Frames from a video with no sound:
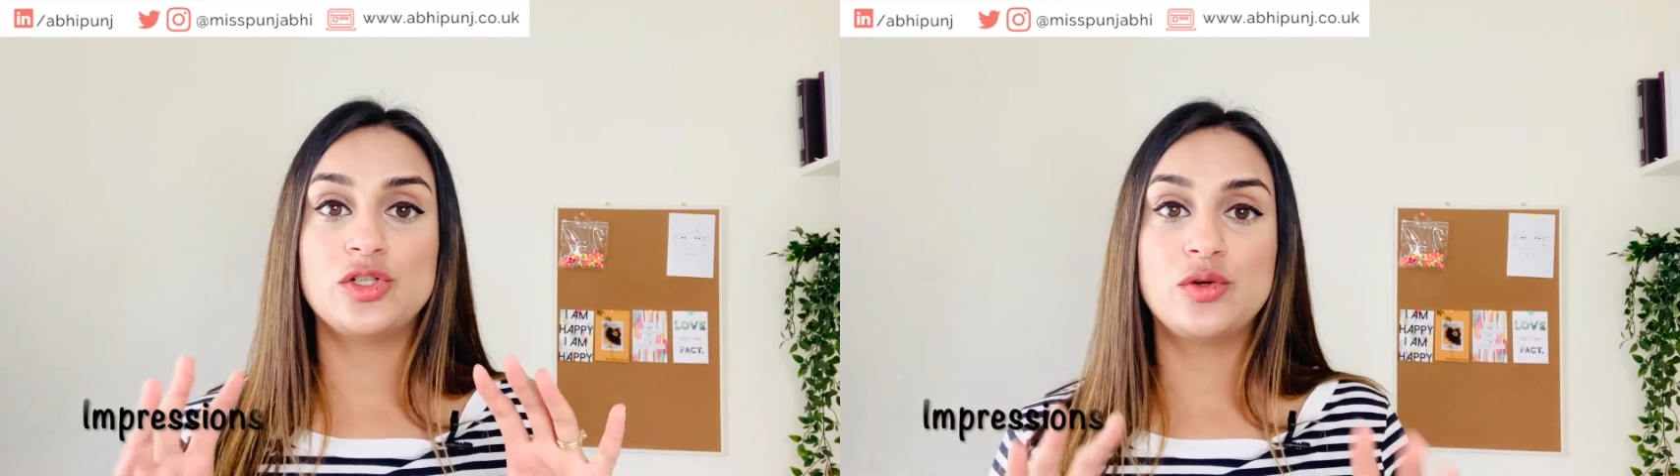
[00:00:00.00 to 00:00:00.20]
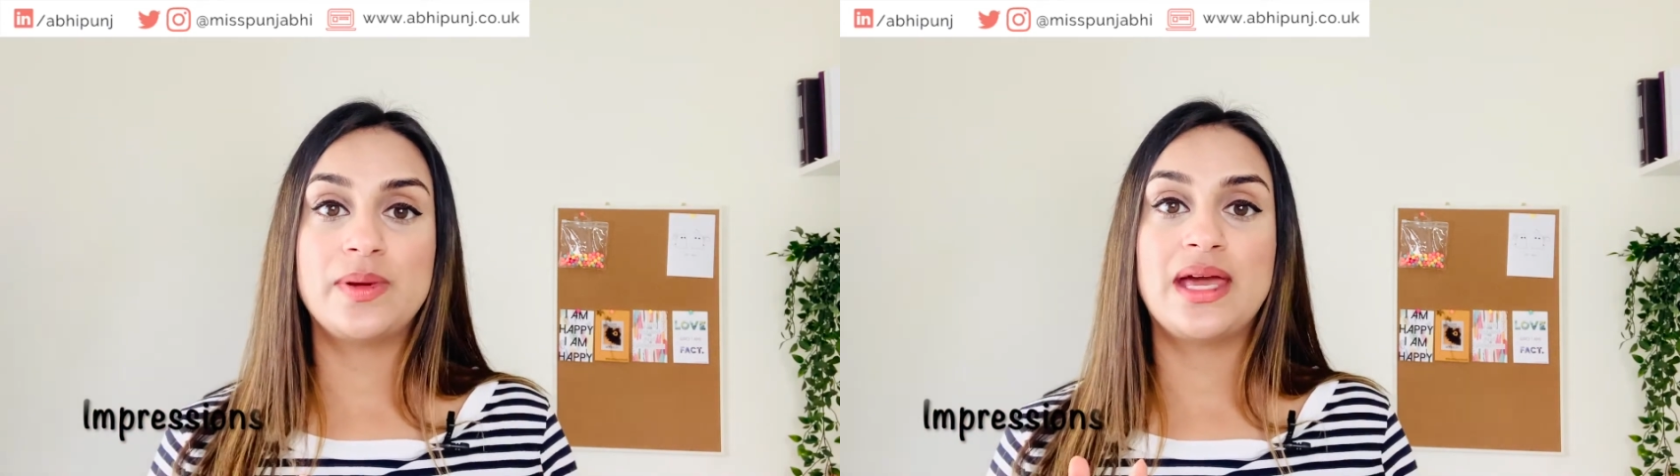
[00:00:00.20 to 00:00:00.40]

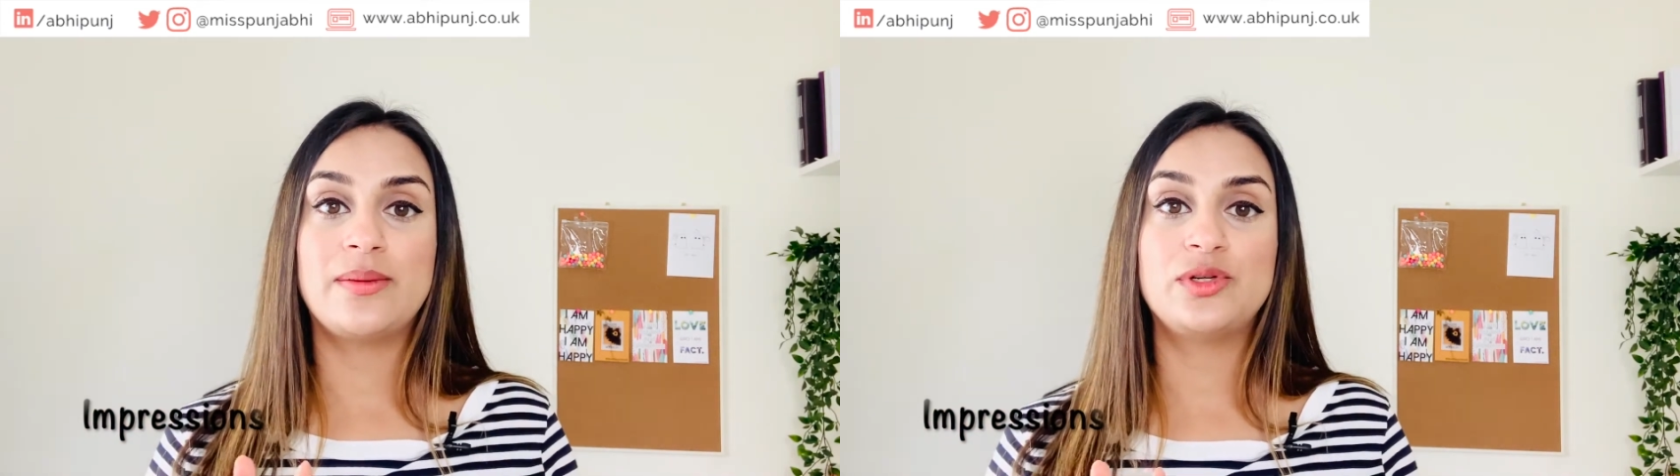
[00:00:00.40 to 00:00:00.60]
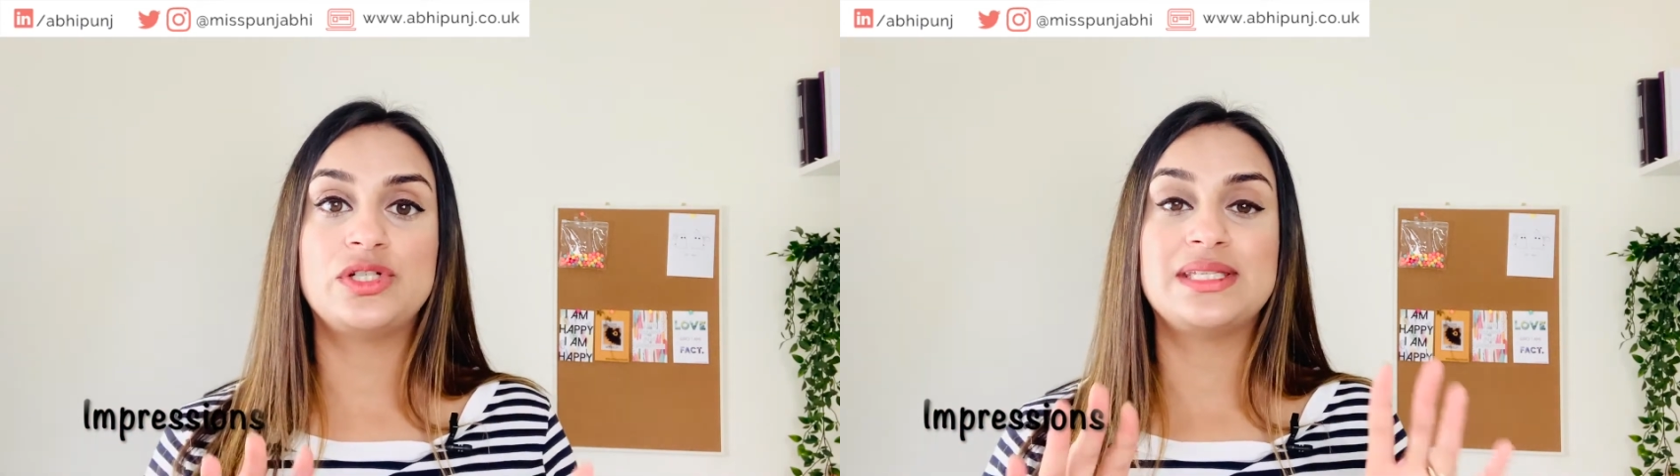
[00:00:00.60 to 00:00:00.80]
you'll be
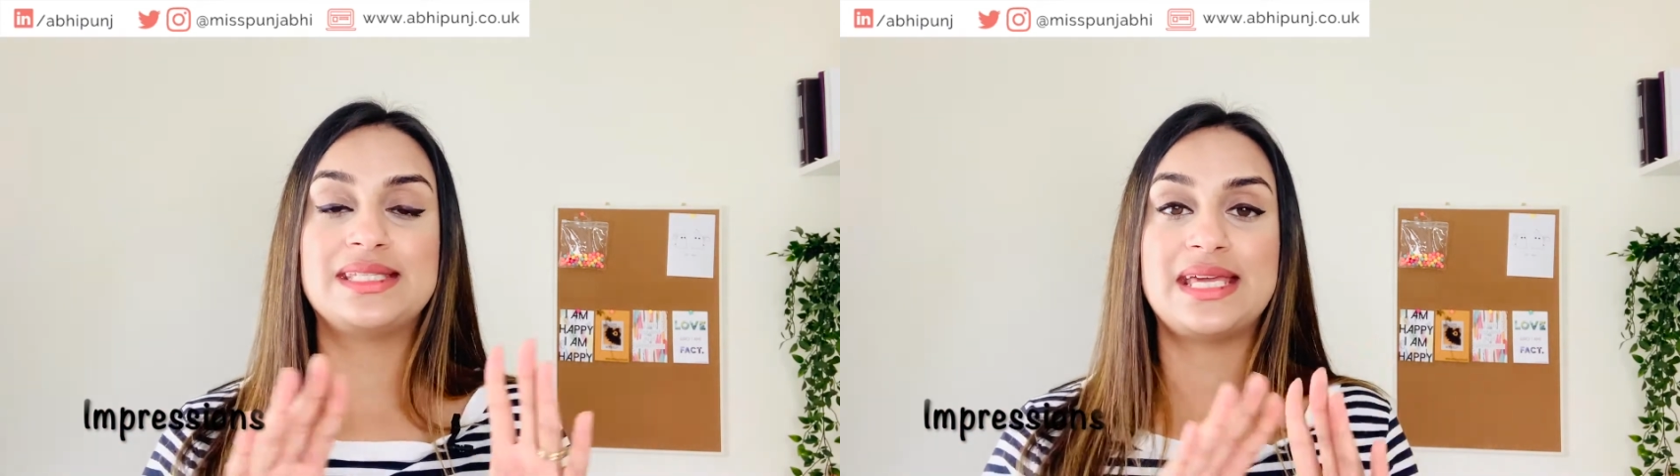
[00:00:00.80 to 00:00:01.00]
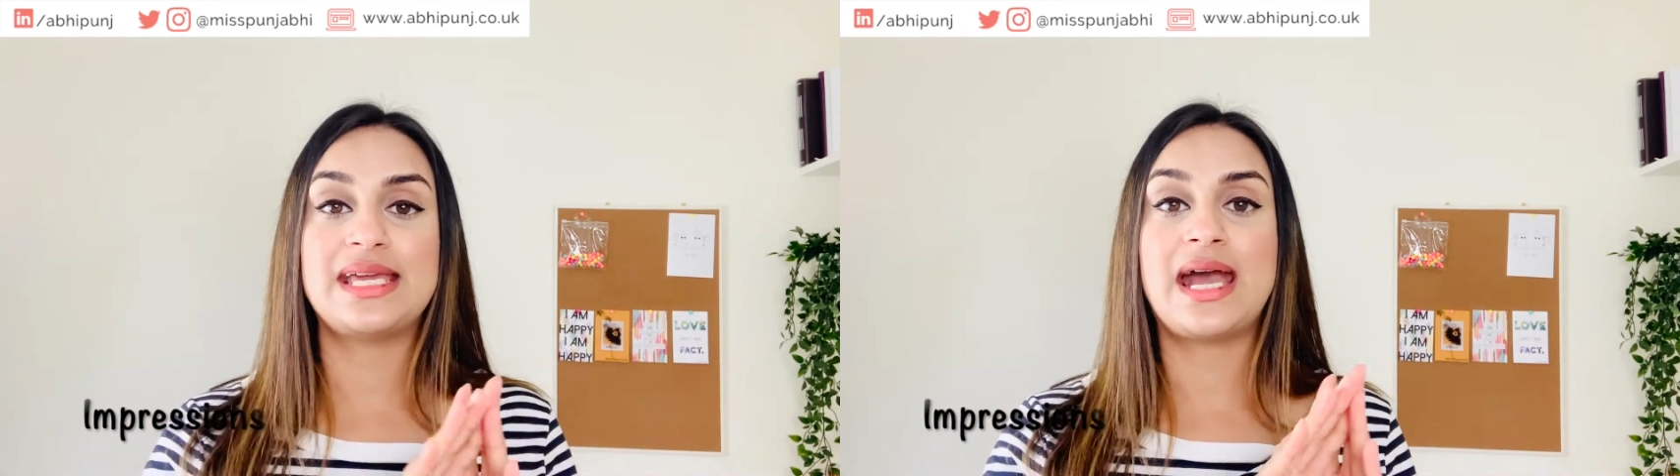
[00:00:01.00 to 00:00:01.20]
able to
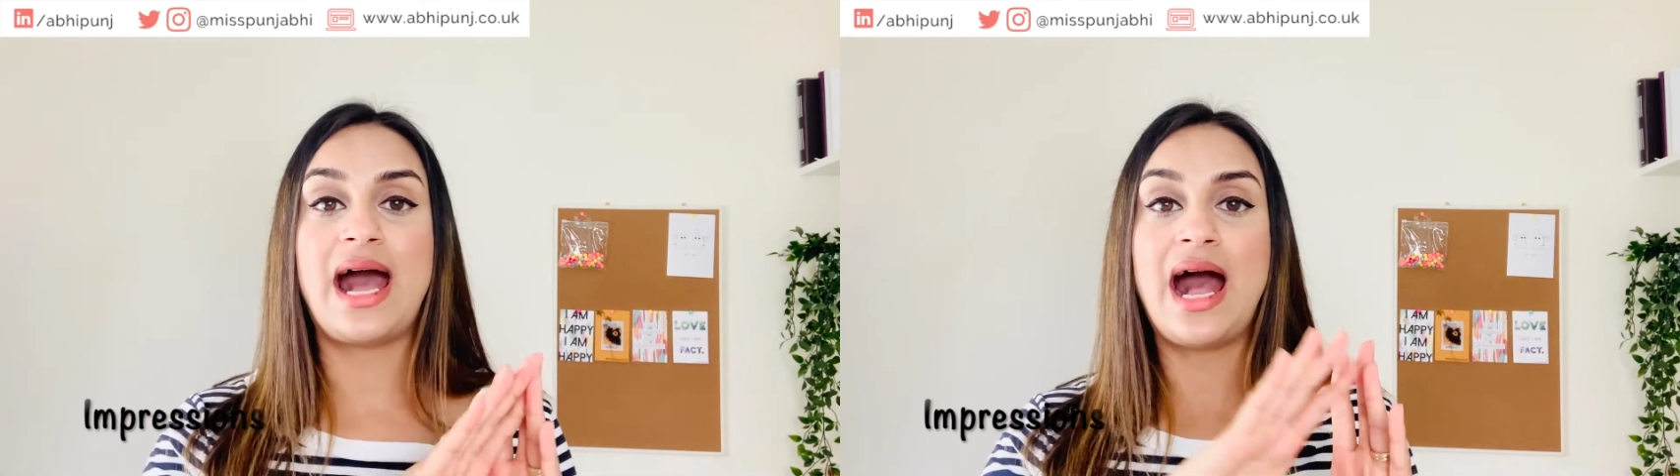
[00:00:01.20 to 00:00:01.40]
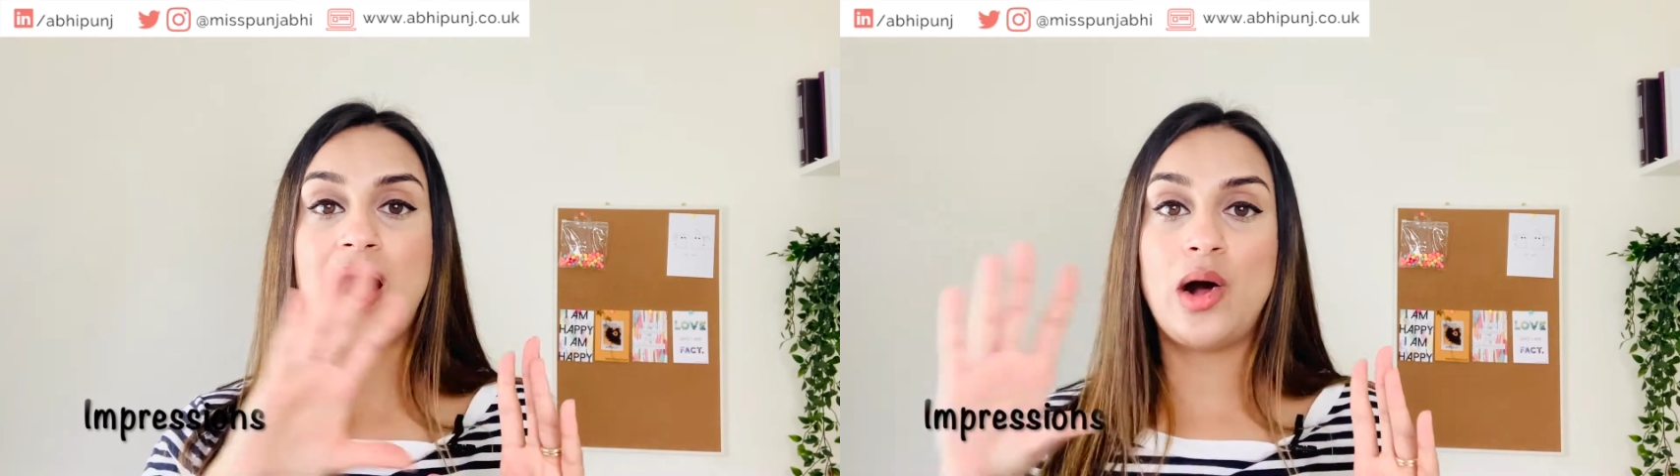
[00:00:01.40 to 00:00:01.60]
see
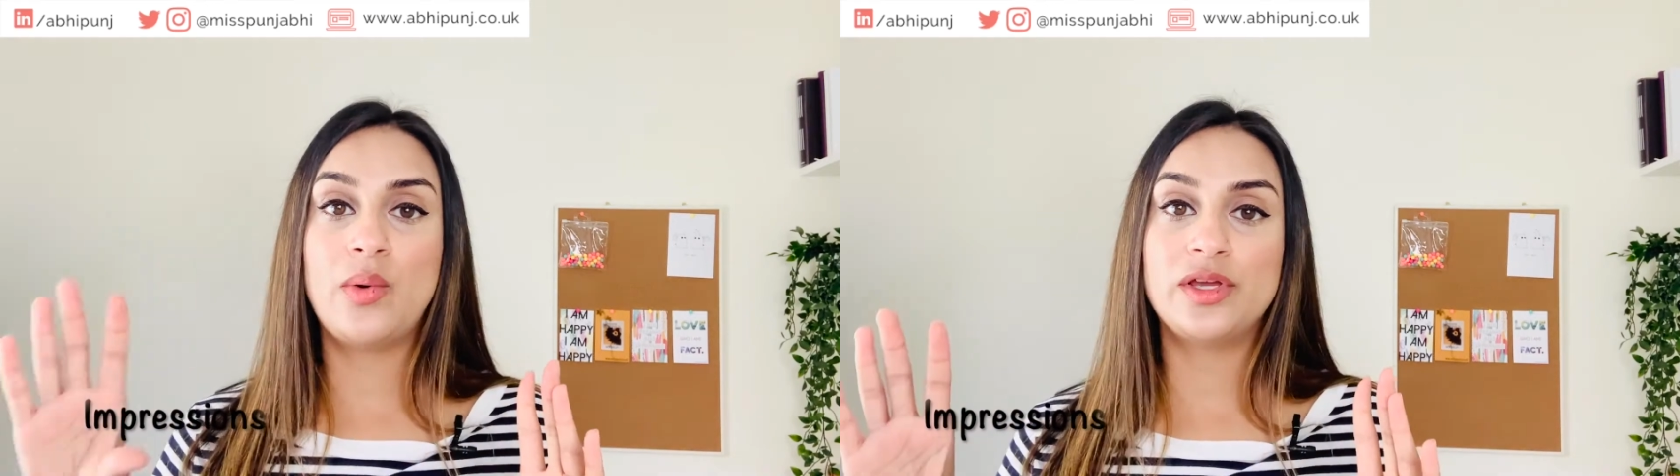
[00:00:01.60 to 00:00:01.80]
how